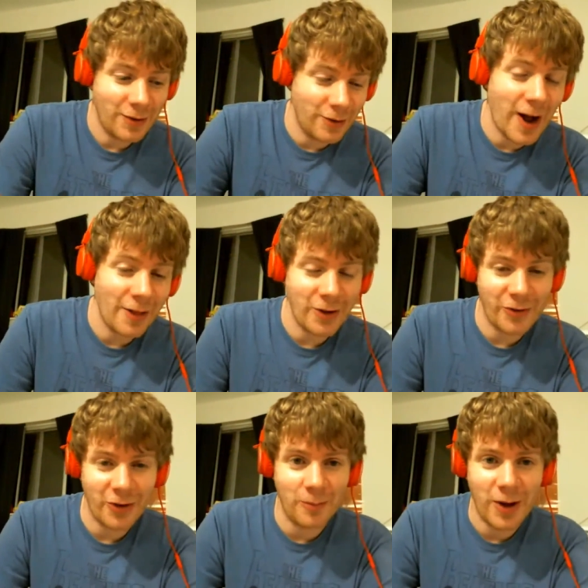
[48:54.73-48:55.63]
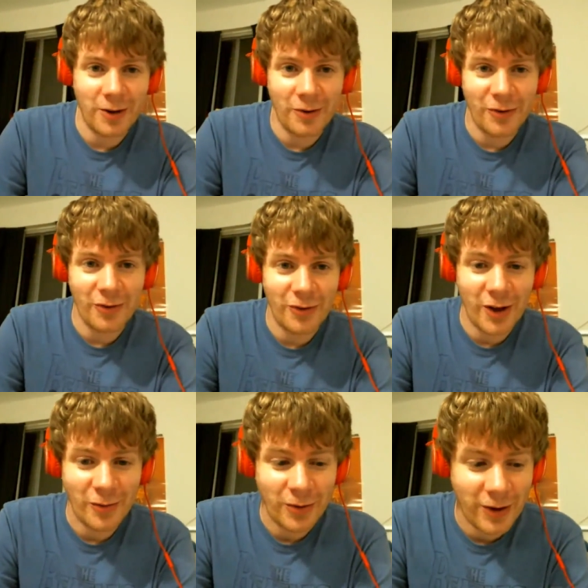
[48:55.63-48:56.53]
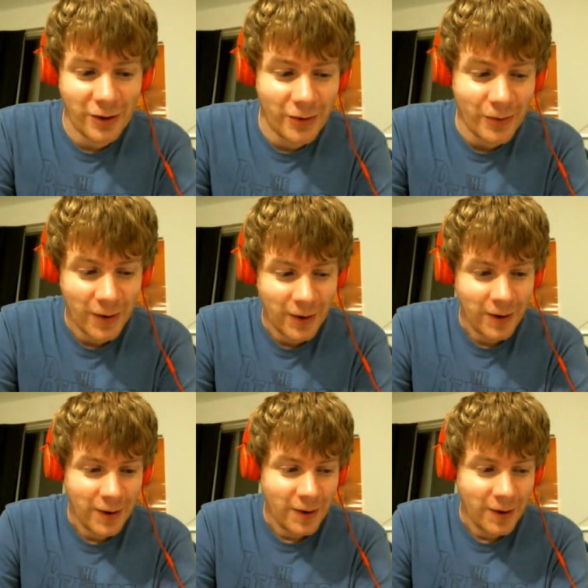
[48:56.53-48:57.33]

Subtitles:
They're athletes, they're competitors, and that's what they do.